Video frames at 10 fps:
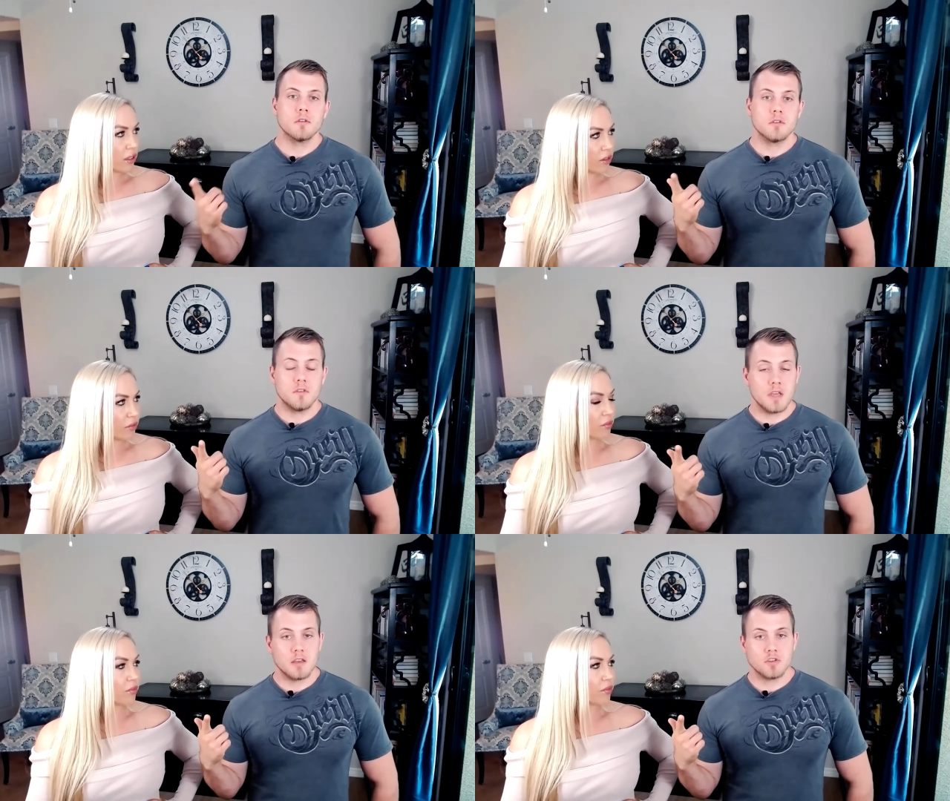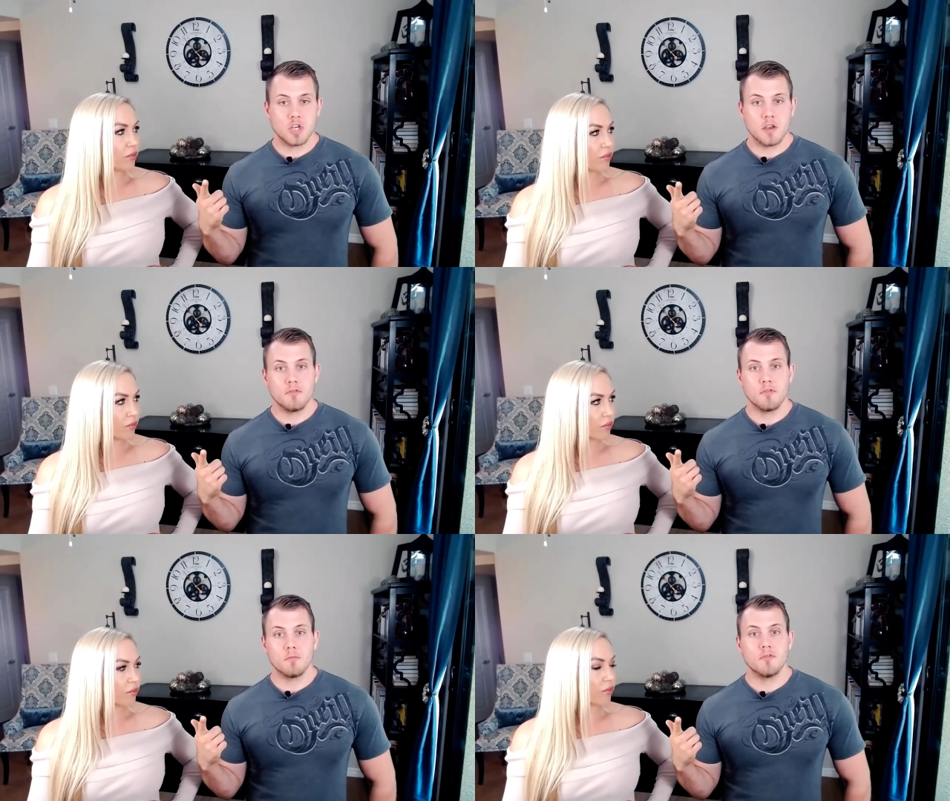Speaker 1: choline, D H A
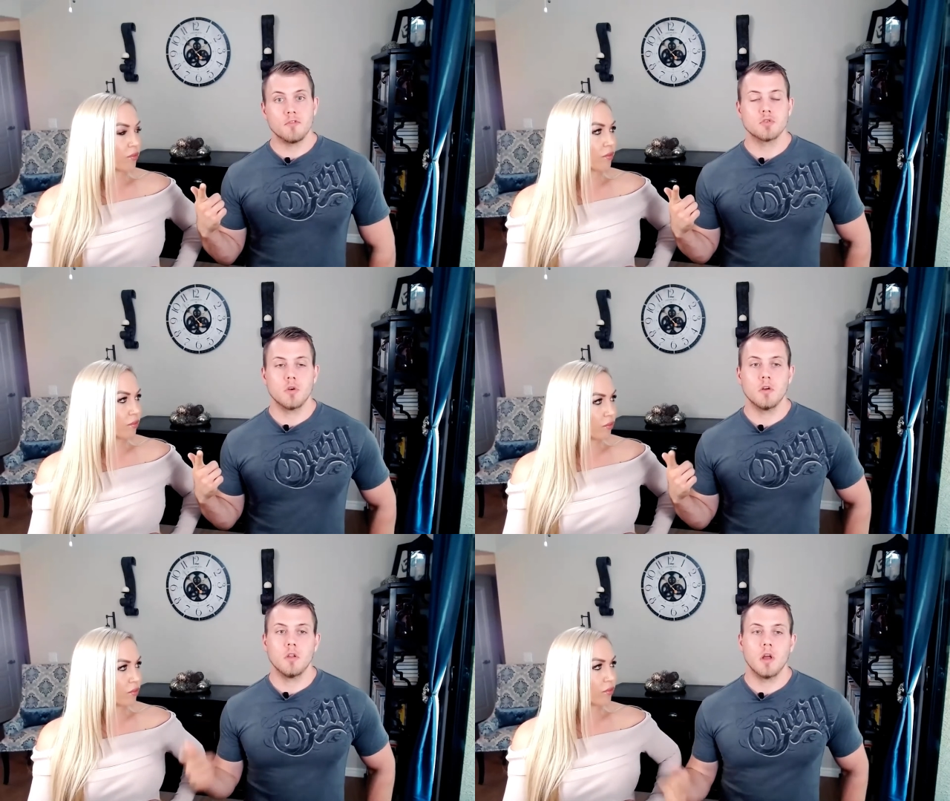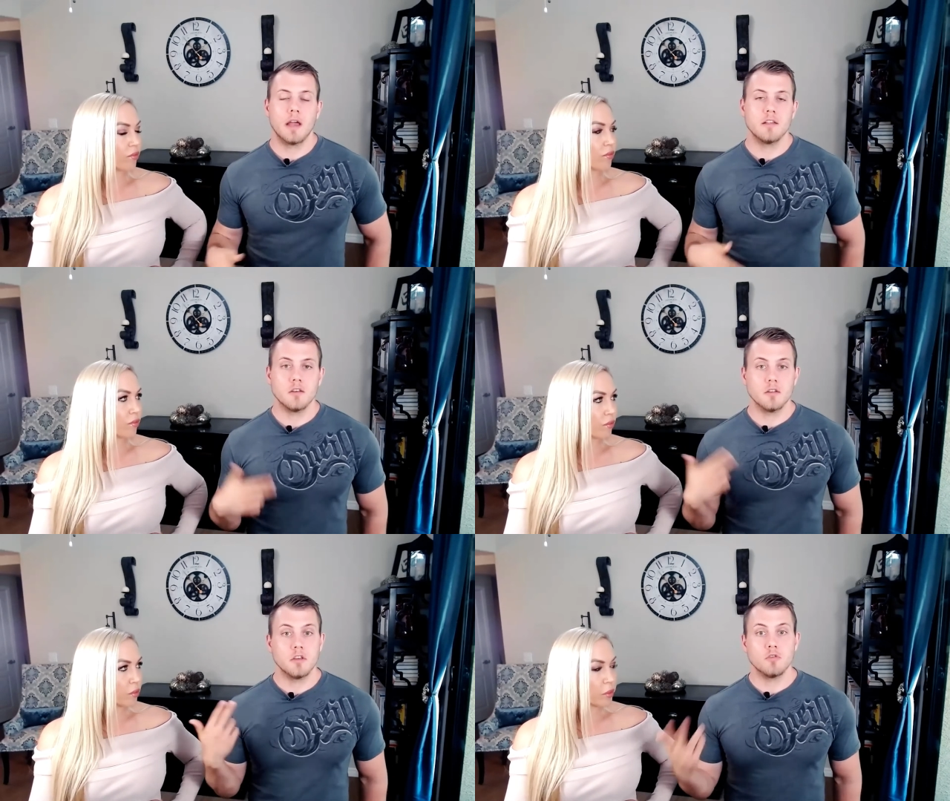from fish oil.
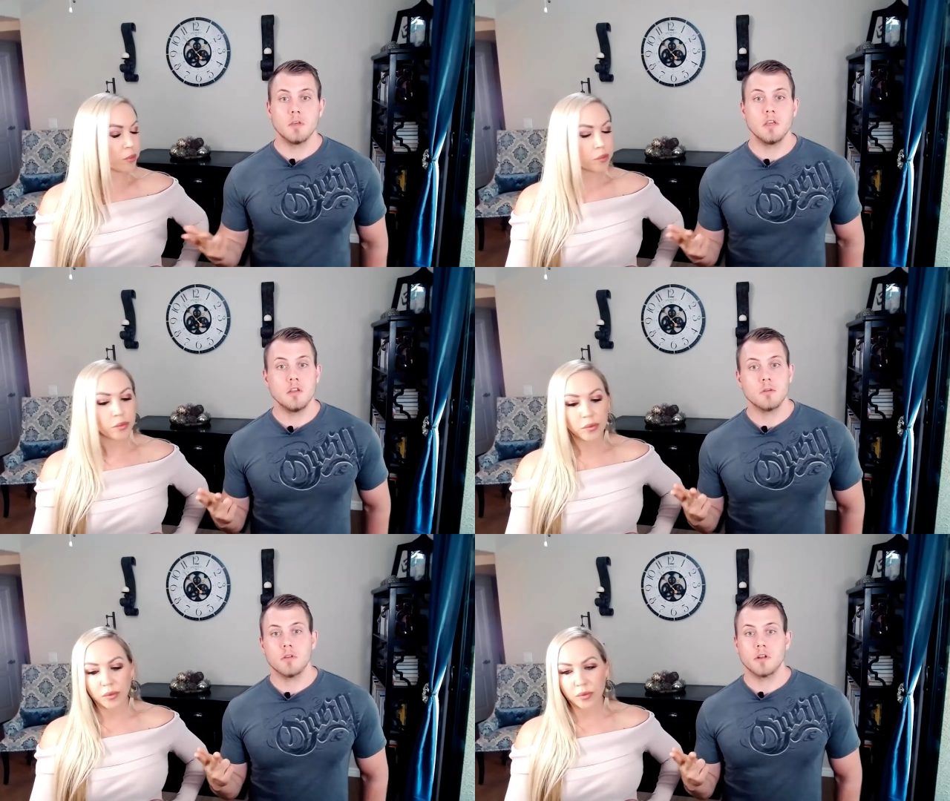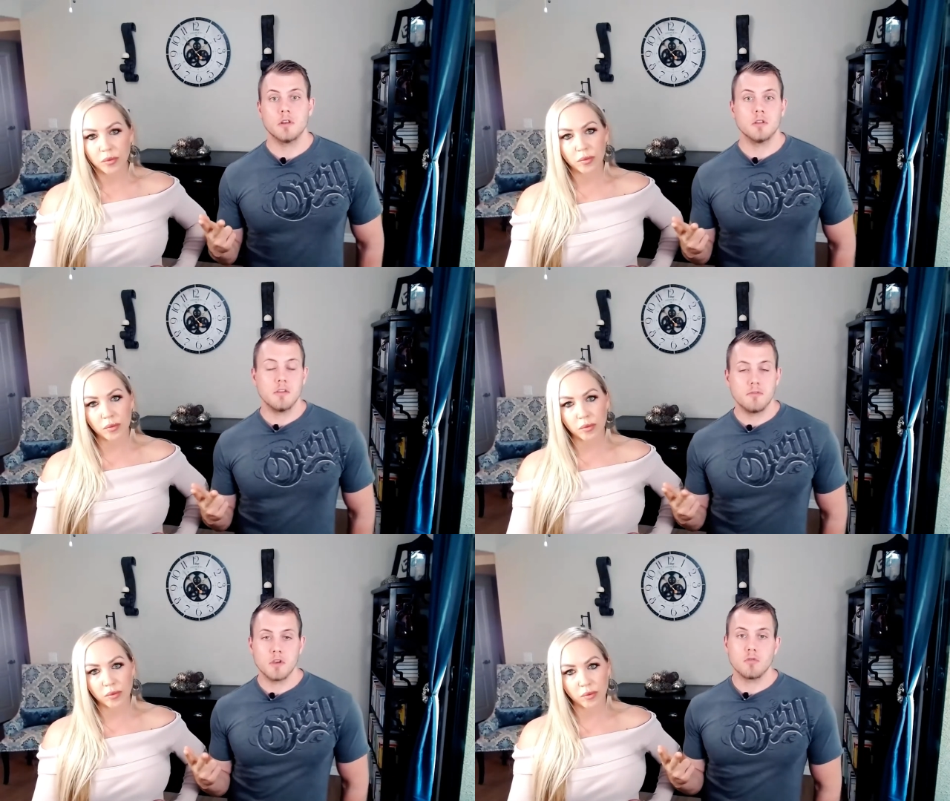Ideally, you'd be eating plenty of
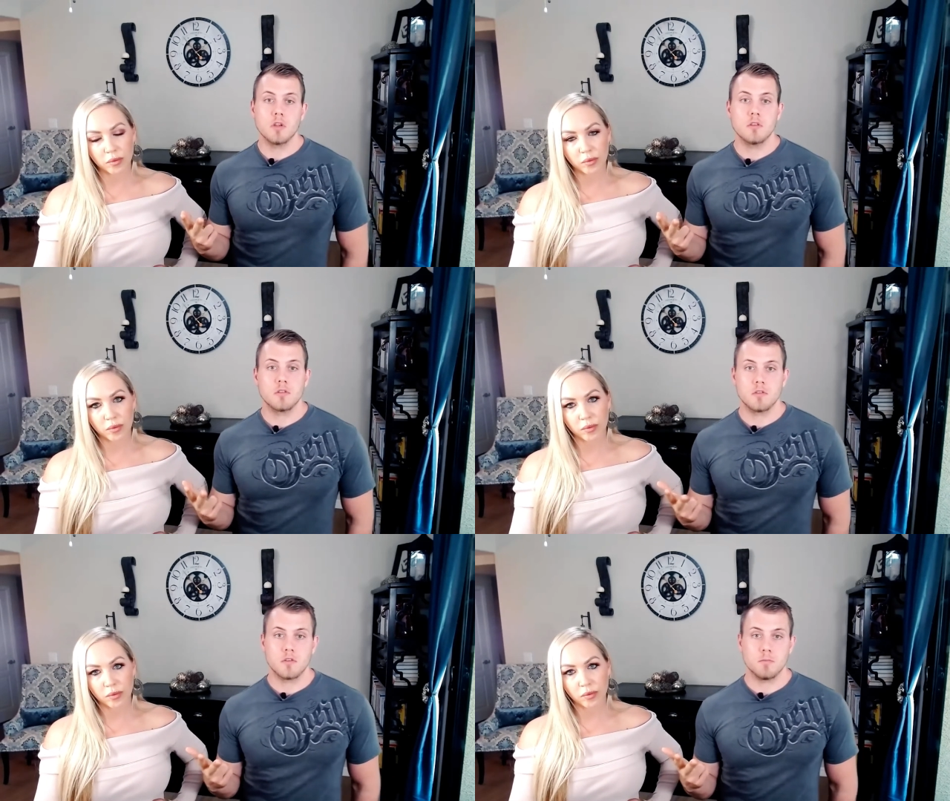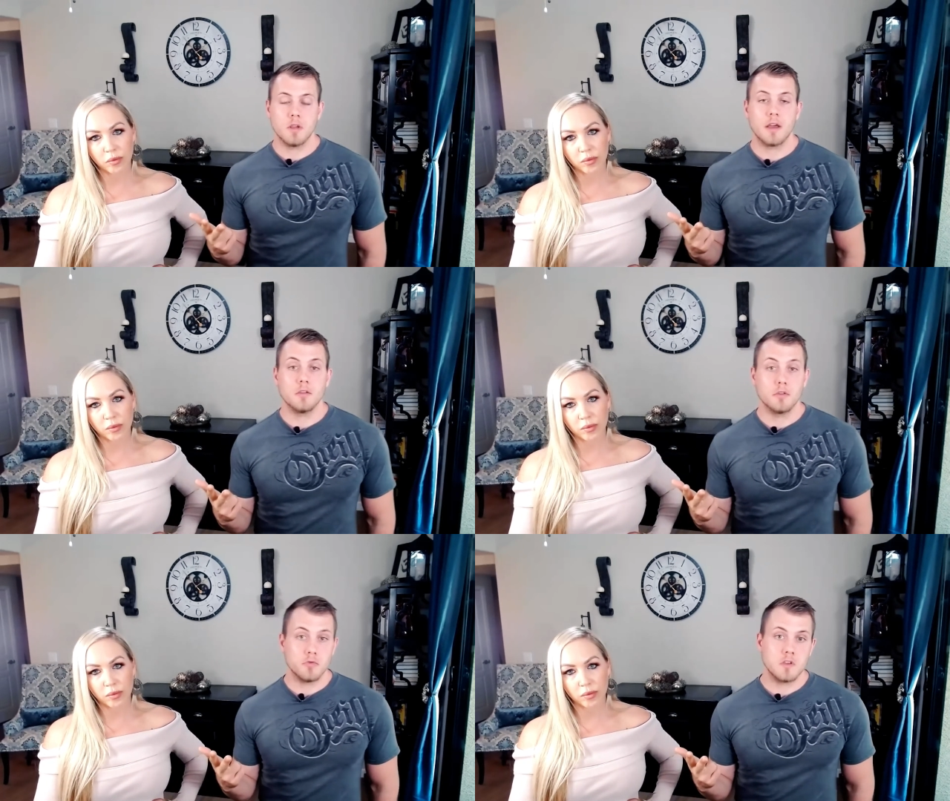leafy greens to supply
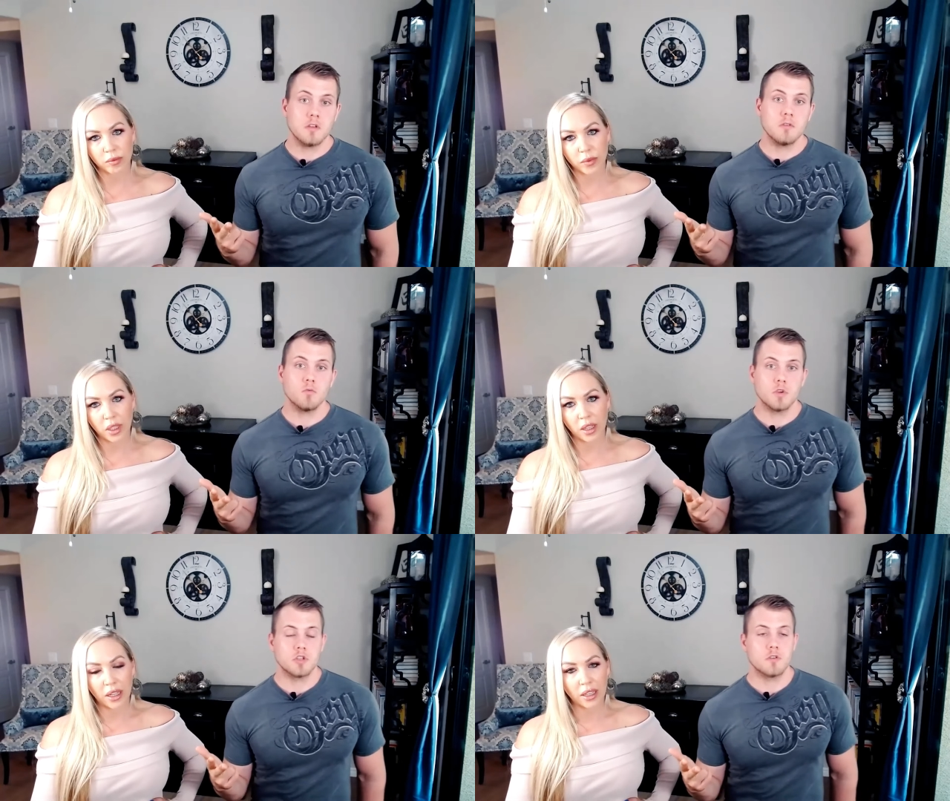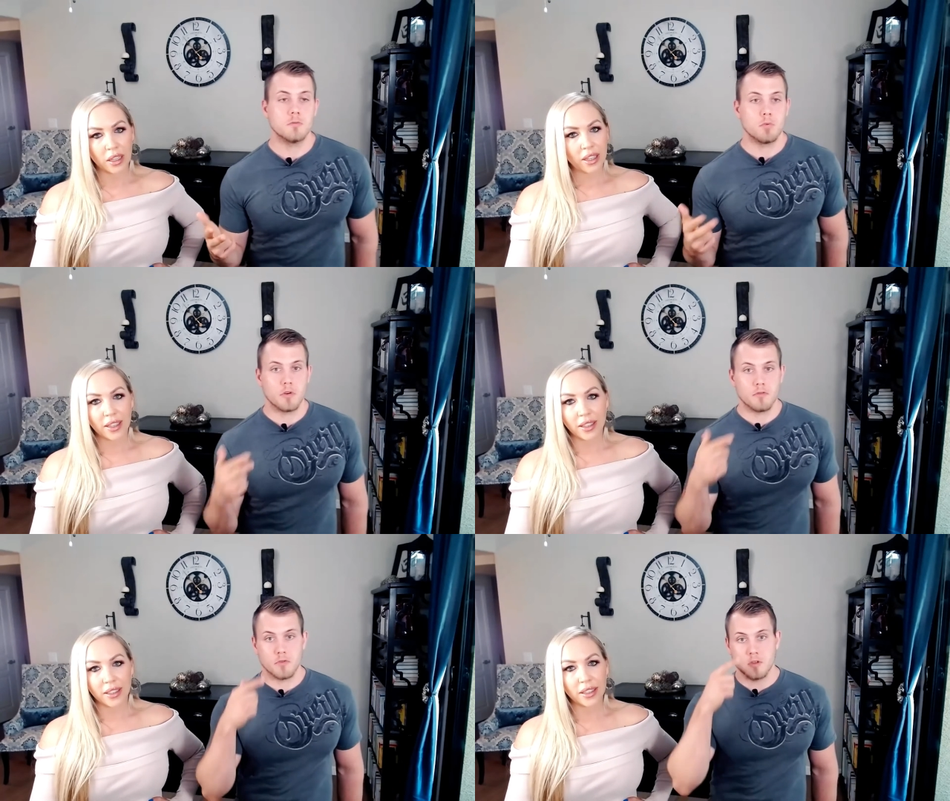lutein, which is
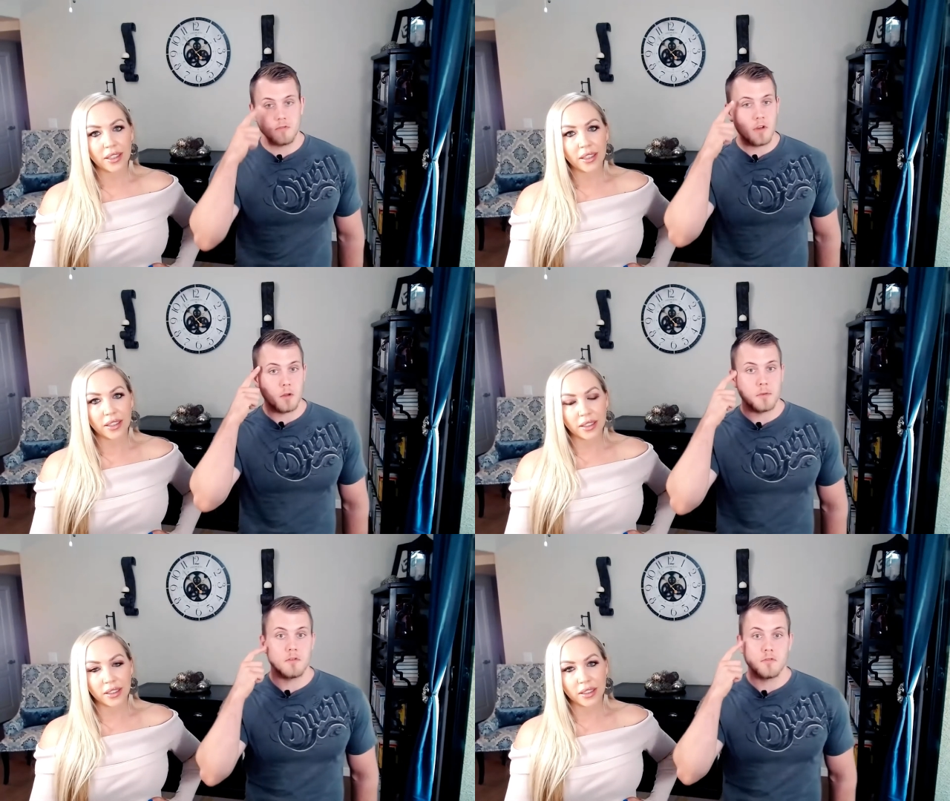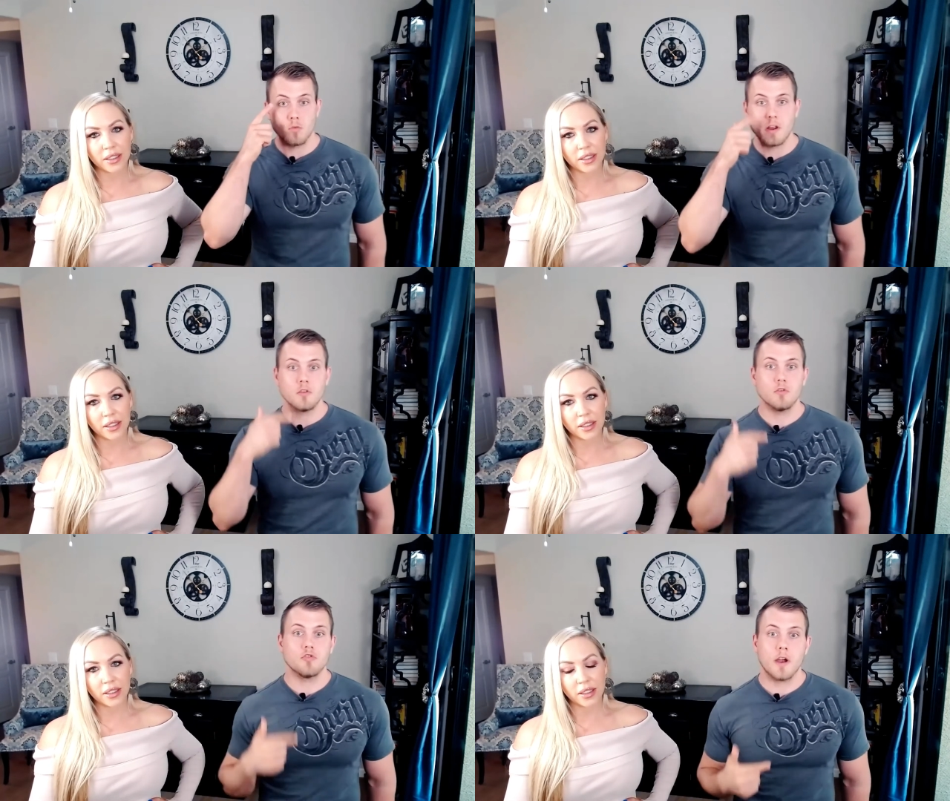important for the development of the
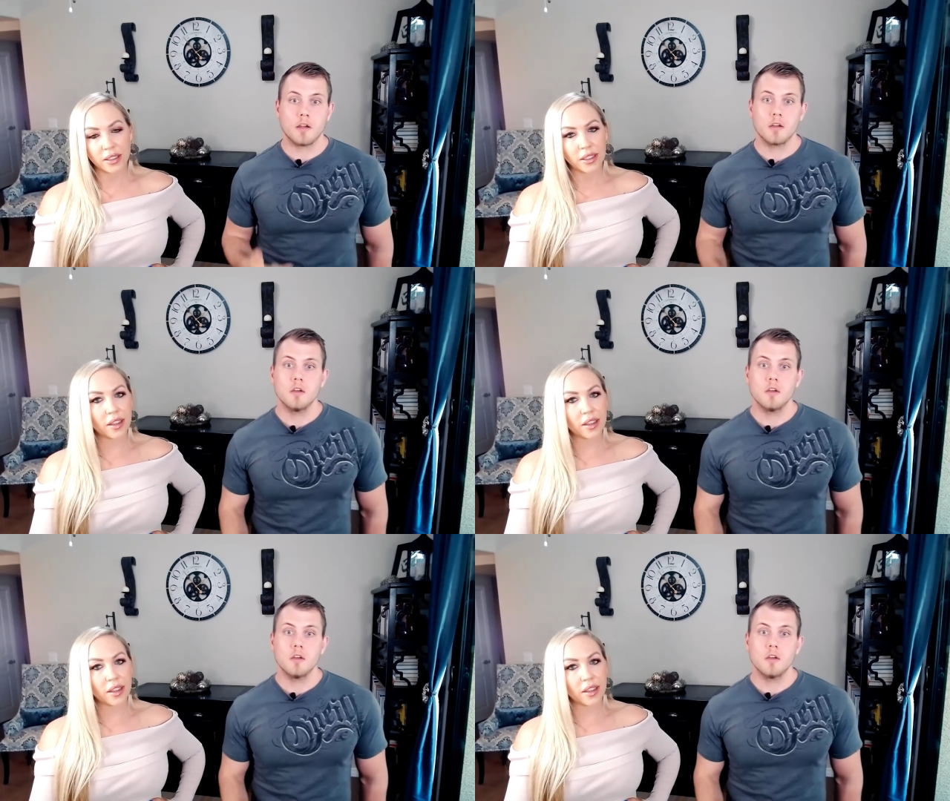retinal tract. Yeah,